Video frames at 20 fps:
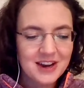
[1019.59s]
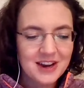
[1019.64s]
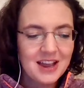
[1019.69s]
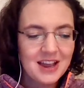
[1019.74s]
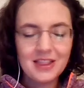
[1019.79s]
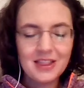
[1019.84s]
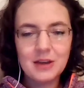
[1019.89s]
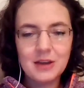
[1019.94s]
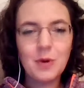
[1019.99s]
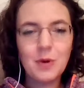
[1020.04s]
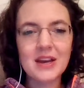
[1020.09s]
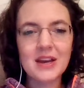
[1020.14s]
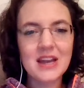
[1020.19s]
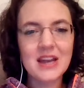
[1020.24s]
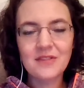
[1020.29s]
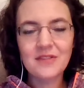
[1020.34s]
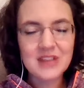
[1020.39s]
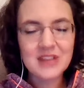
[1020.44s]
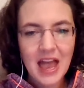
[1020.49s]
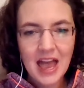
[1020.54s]
I didn't
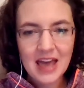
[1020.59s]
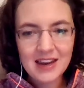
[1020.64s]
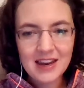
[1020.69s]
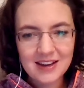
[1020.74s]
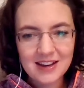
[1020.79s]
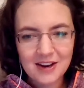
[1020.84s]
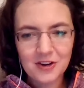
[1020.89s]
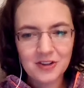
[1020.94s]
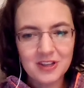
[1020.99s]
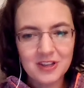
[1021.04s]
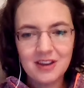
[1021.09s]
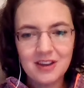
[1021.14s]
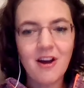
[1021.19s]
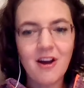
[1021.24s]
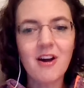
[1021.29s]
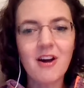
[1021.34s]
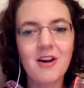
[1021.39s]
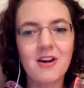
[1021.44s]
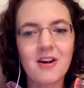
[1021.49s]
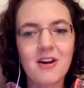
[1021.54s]
have to edit hardly at
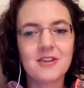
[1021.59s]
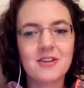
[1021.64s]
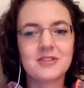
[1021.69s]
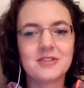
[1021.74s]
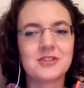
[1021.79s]
all during